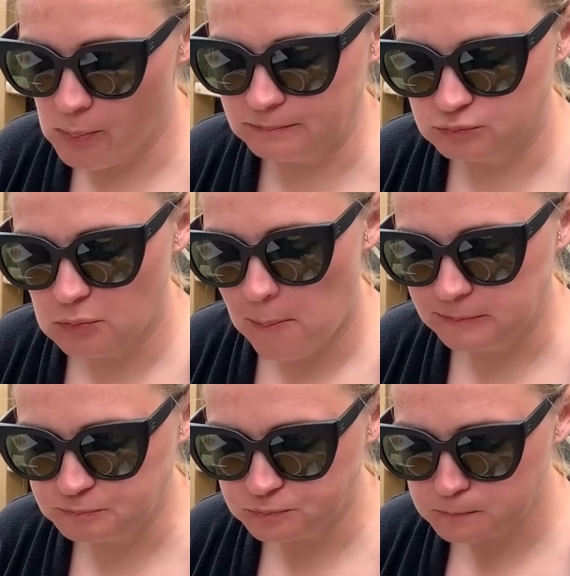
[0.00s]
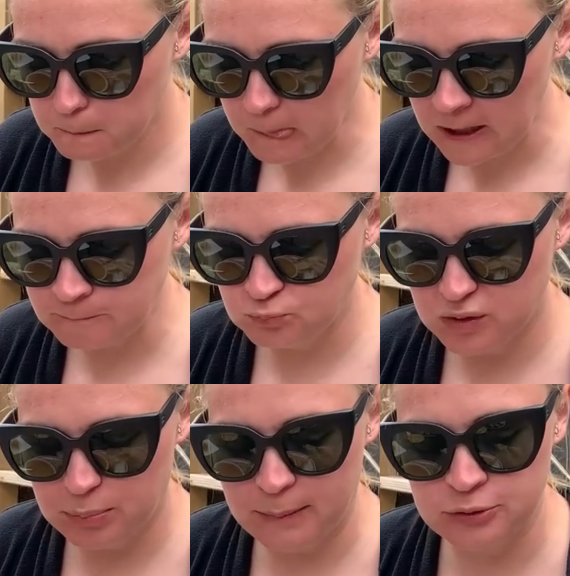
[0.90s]
Mm.
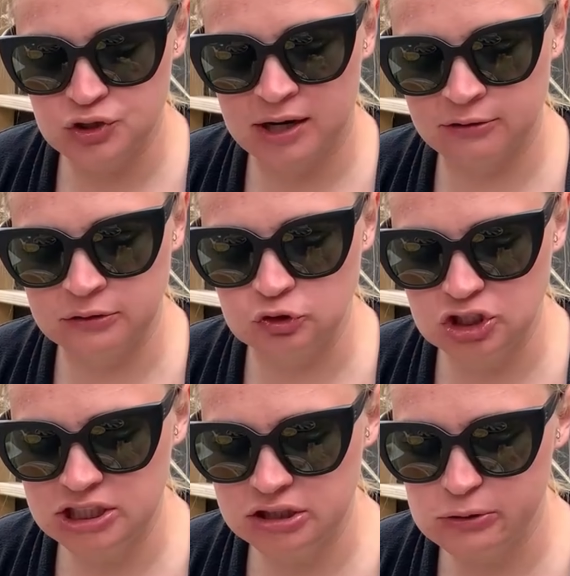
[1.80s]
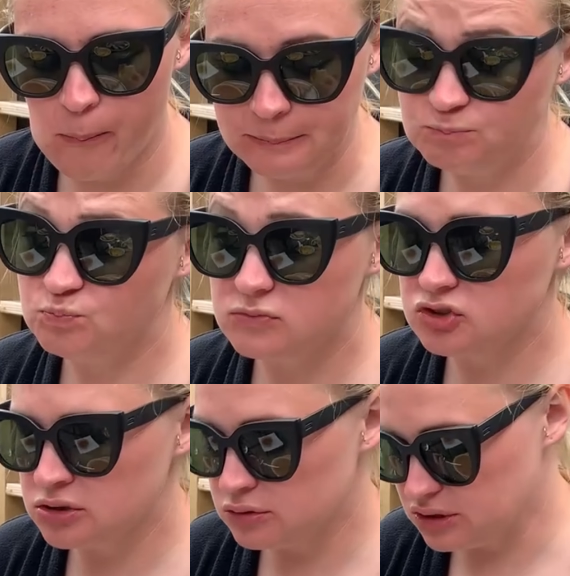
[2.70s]
Pepper jack grilled cheese.
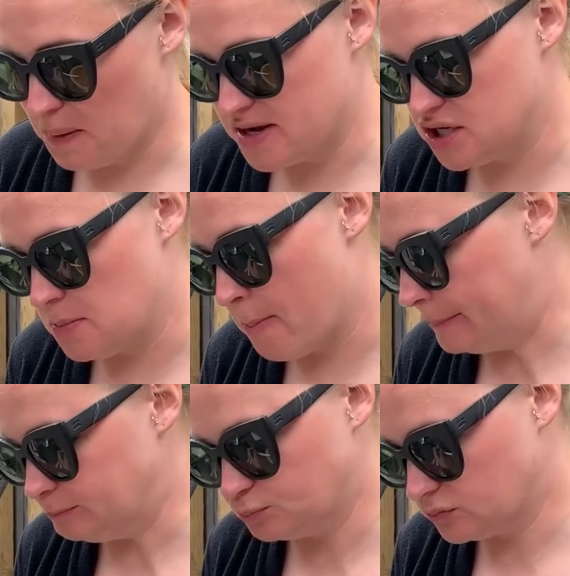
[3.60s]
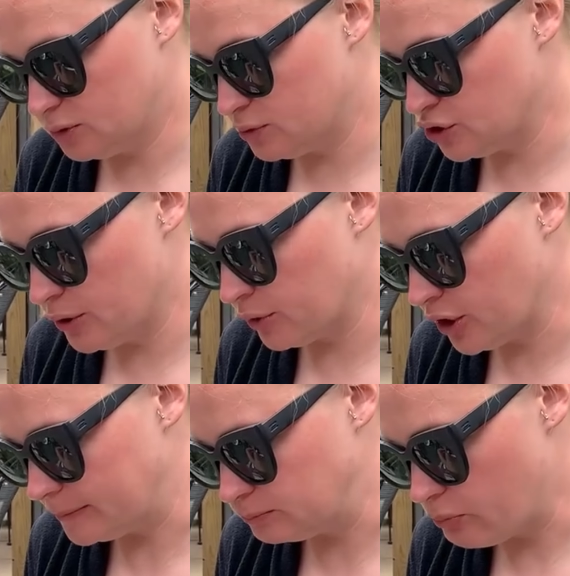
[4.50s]
It's a little spicy. It's so
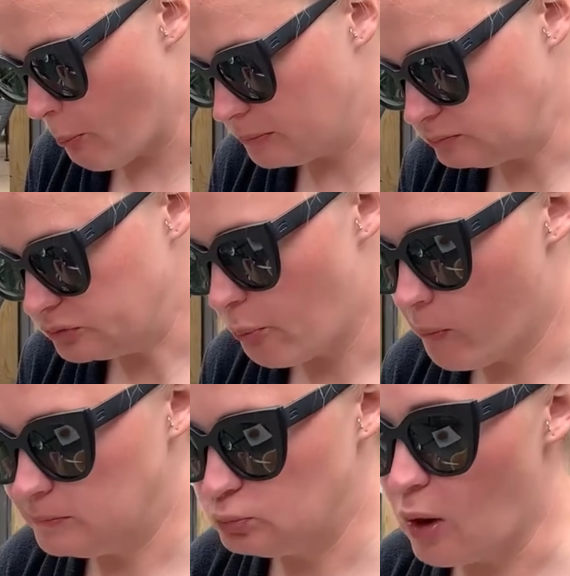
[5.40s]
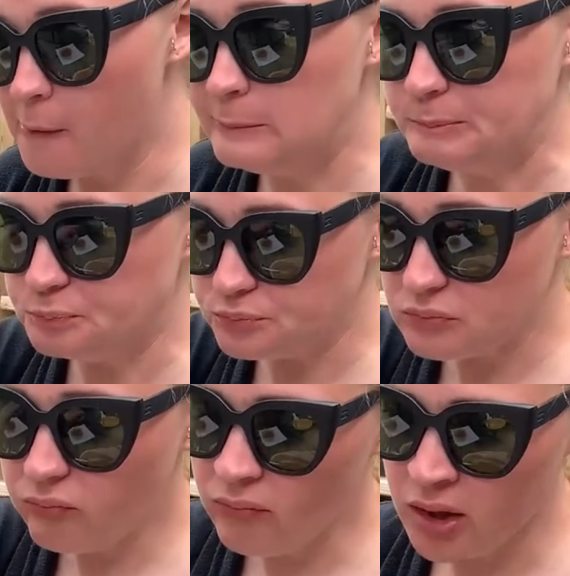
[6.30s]
good. Well,
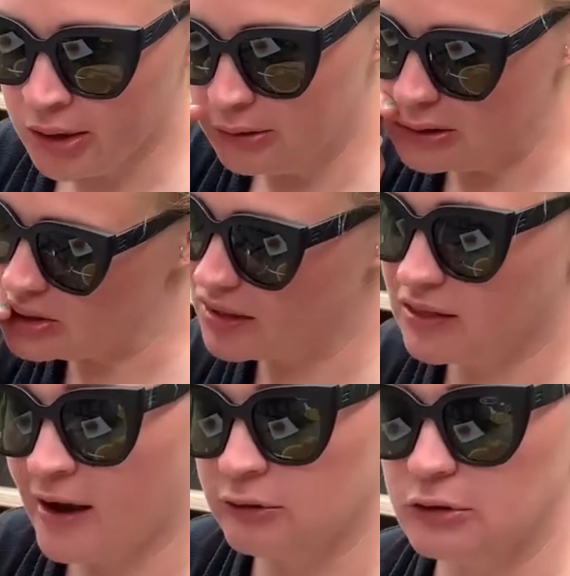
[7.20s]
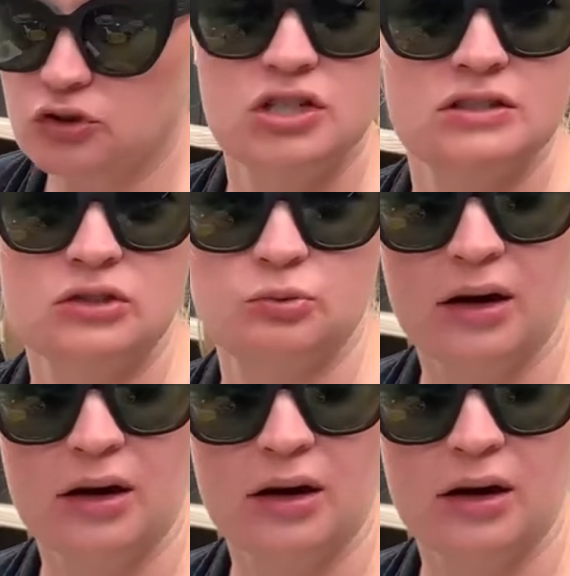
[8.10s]
it looks like that grilled cheese is